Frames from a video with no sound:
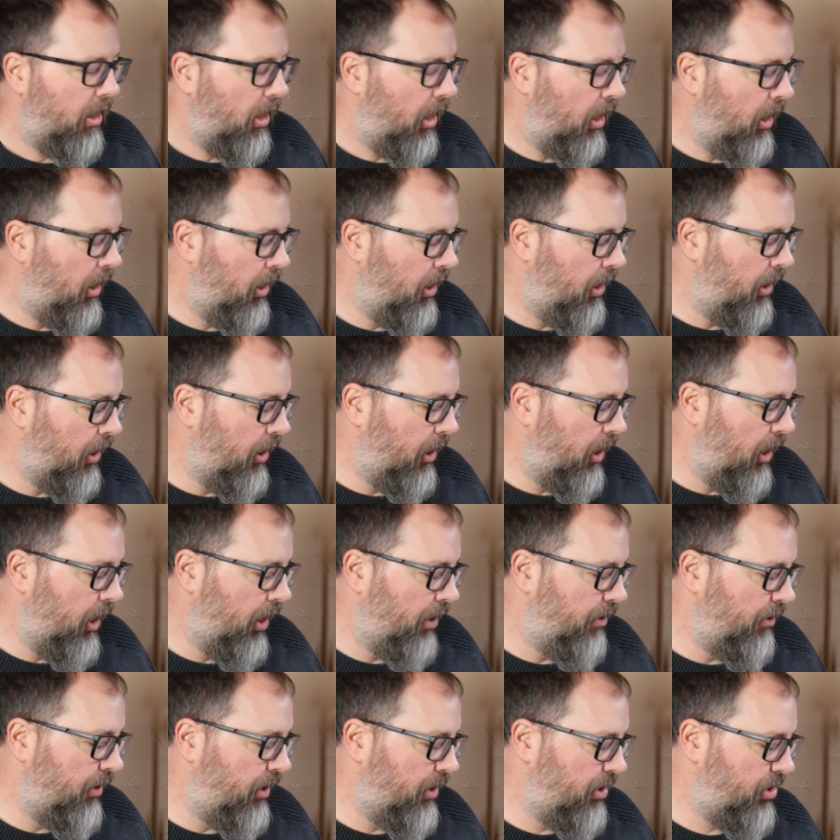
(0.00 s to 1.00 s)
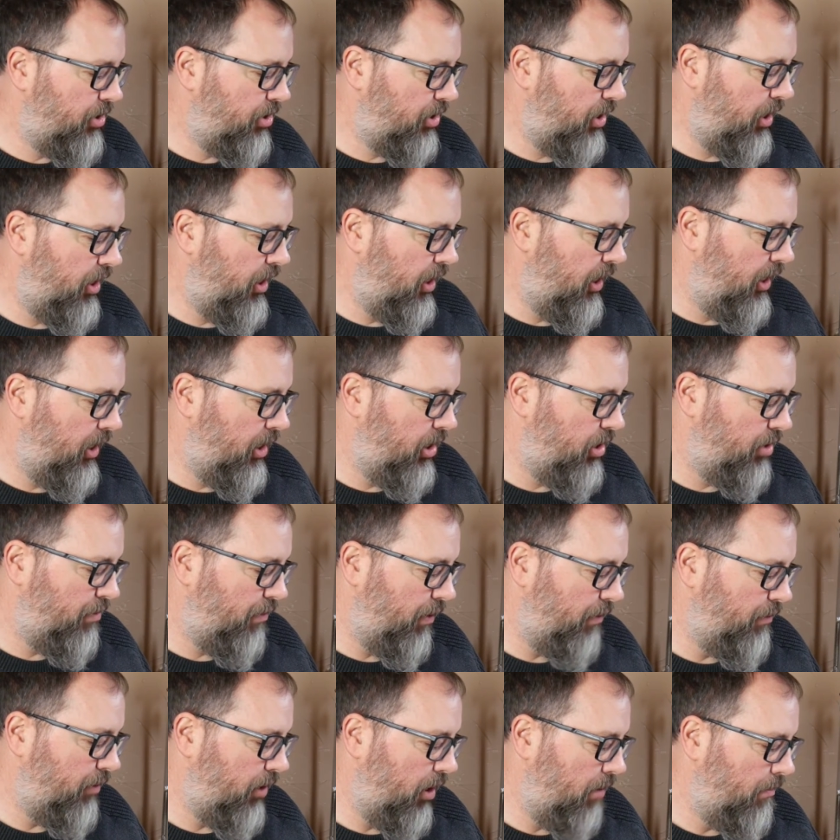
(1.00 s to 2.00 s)
And this is
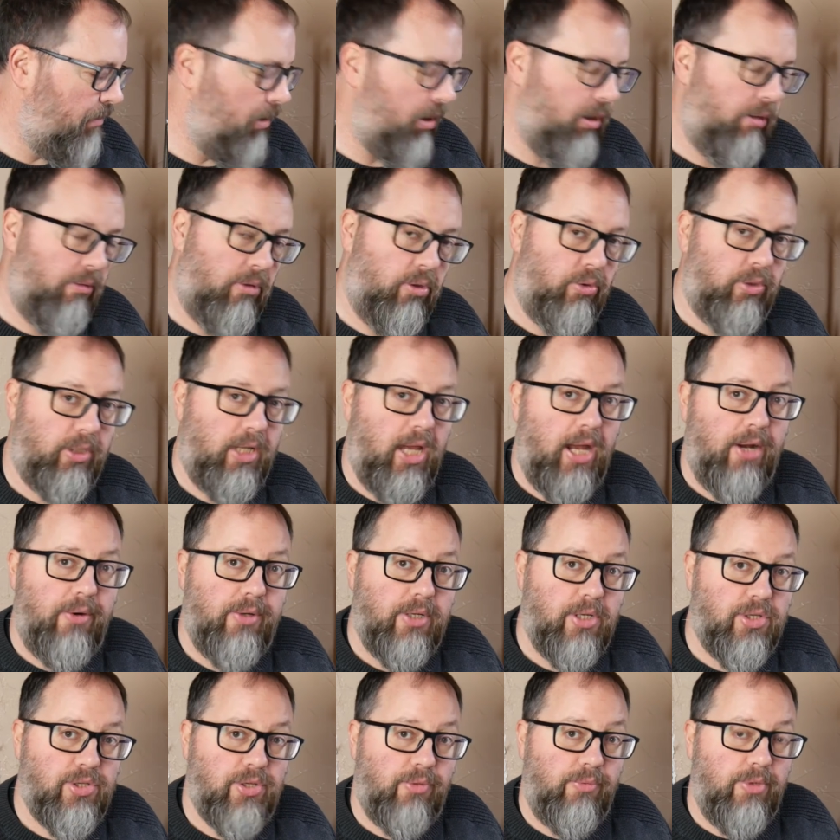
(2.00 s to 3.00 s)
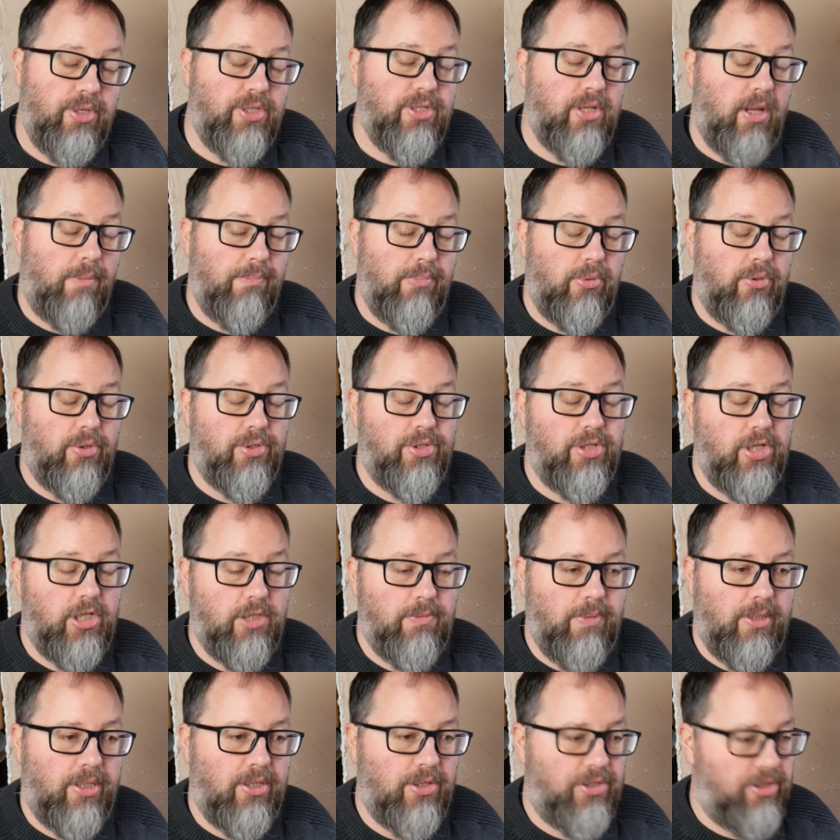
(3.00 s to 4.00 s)
15mm Hungarians. The reason I bought it
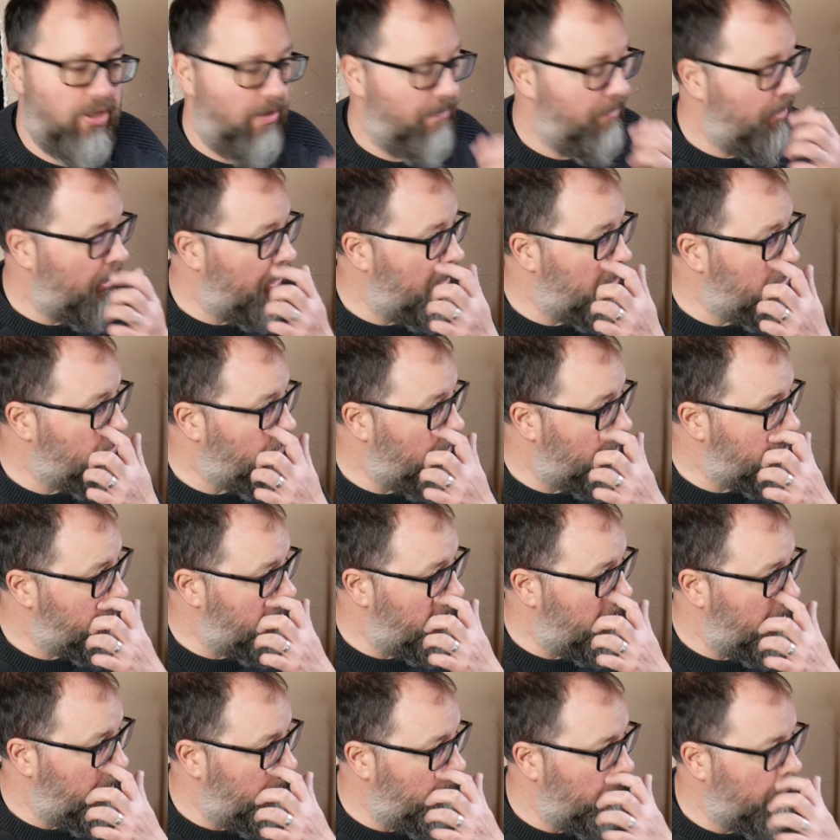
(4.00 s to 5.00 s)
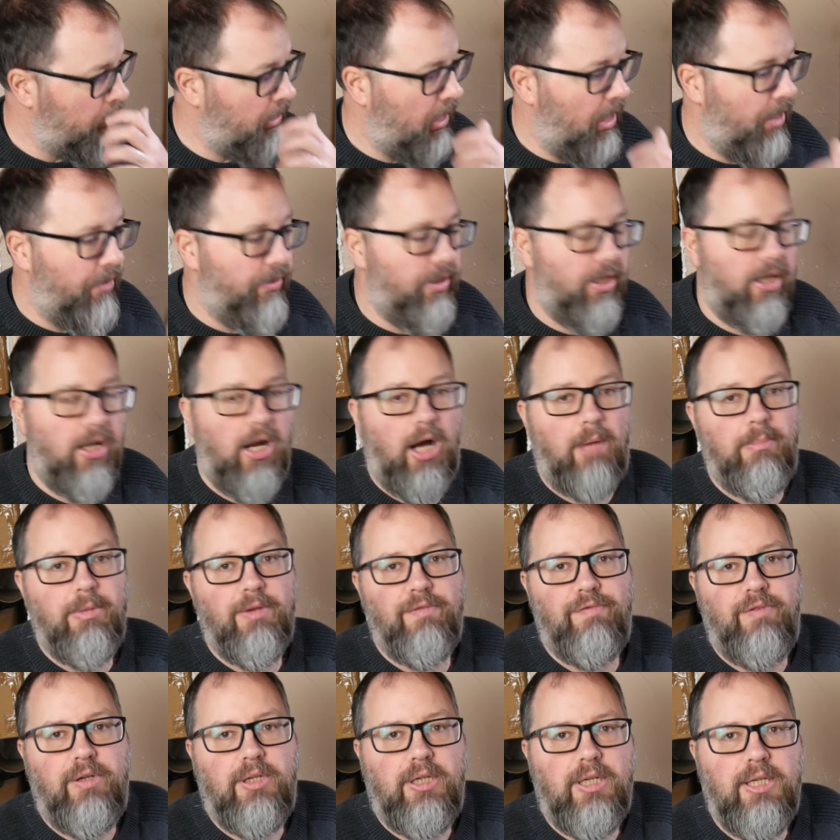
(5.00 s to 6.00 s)
is because I've been interested in the Hungarian army
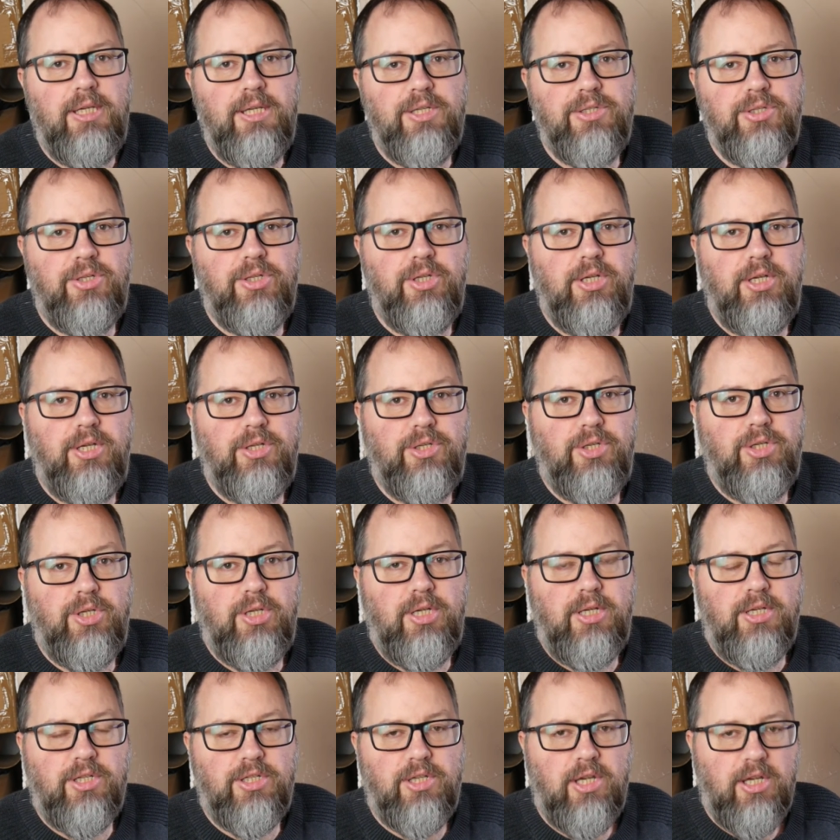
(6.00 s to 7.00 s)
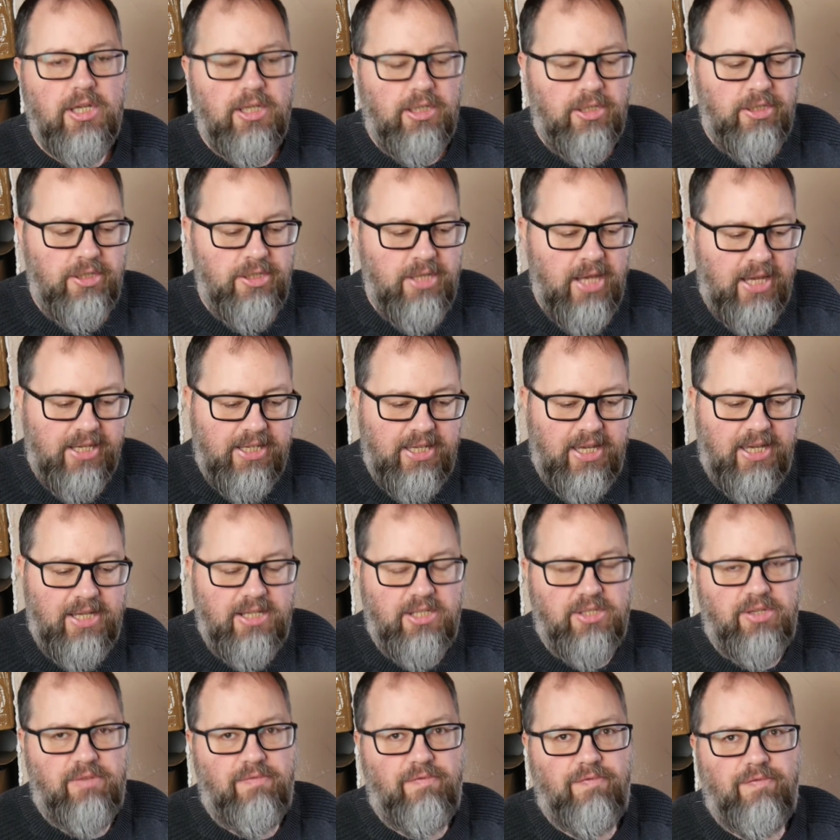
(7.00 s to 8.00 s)
for years and years and years,
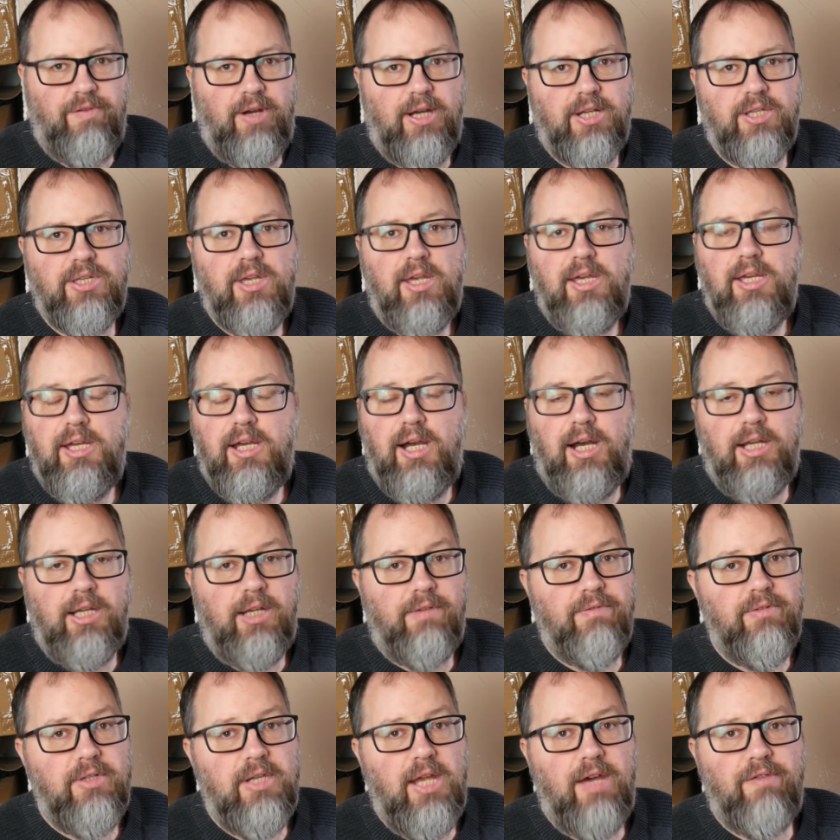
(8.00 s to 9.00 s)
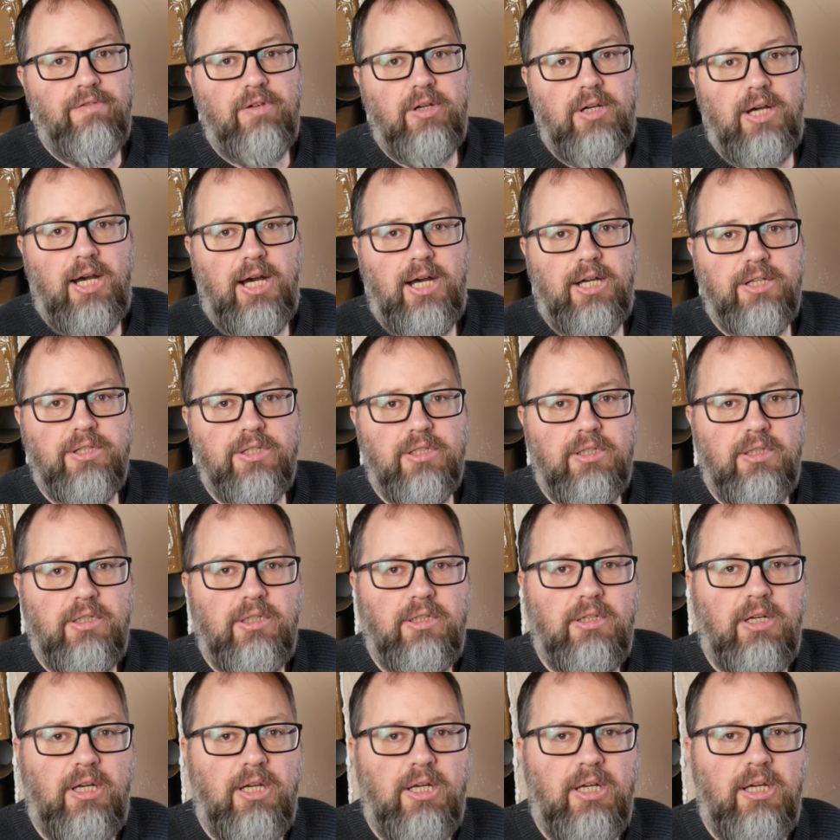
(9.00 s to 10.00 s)
decades in fact, and I've never had
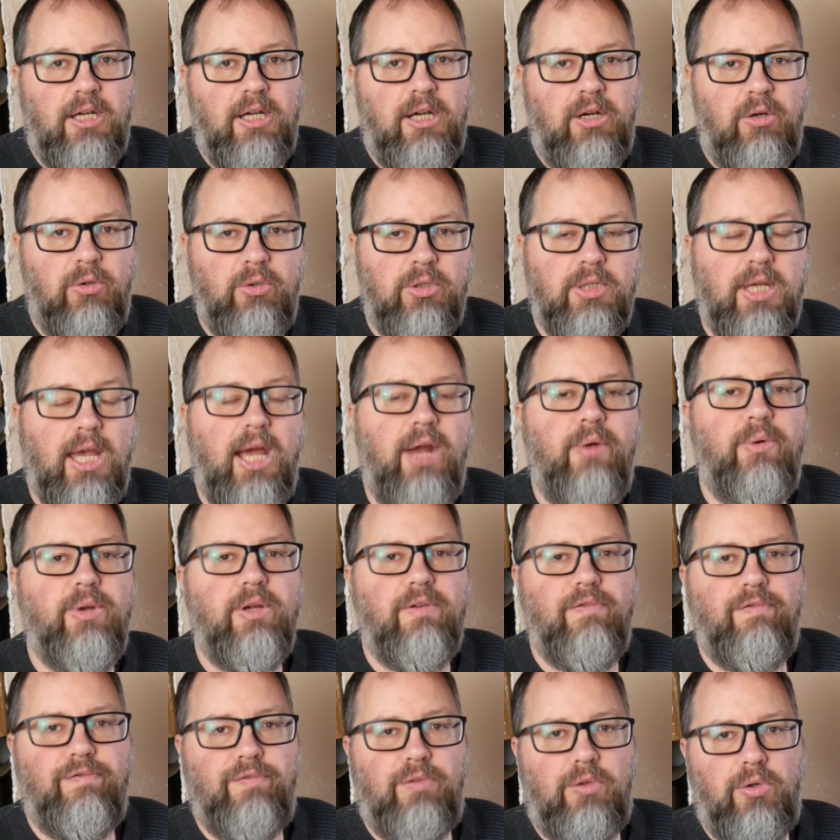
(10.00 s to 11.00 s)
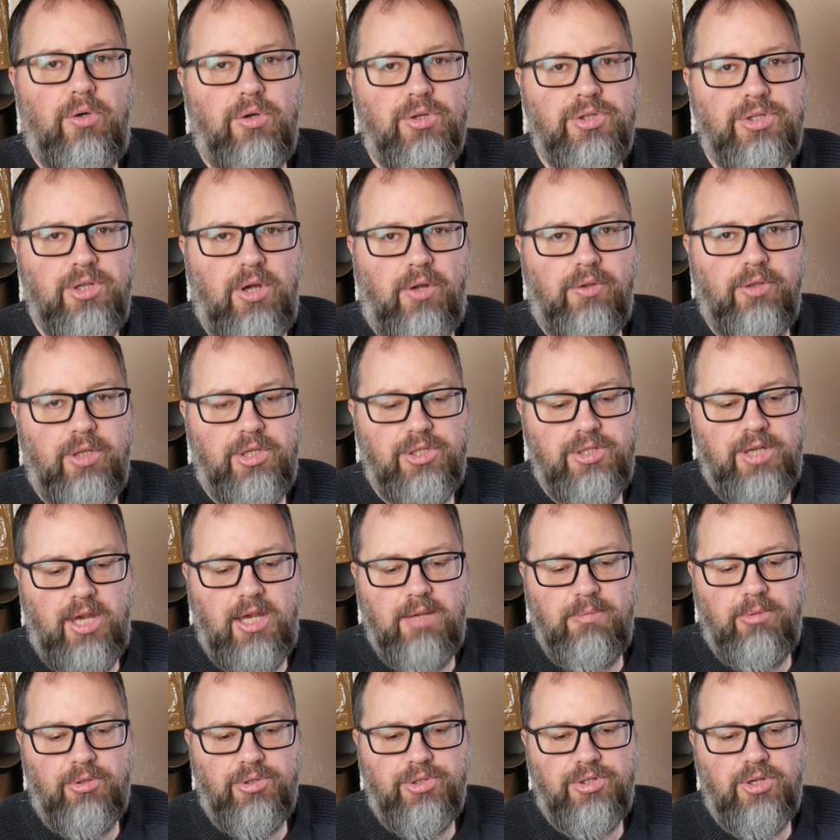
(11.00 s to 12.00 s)
a Hungarian force on the
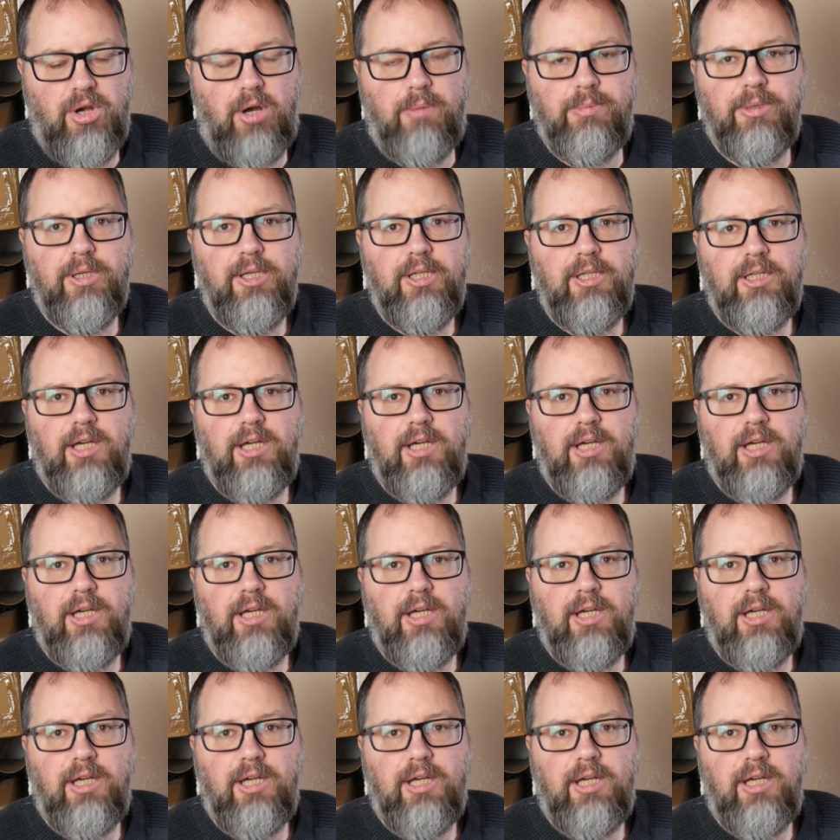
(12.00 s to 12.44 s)
tabletop.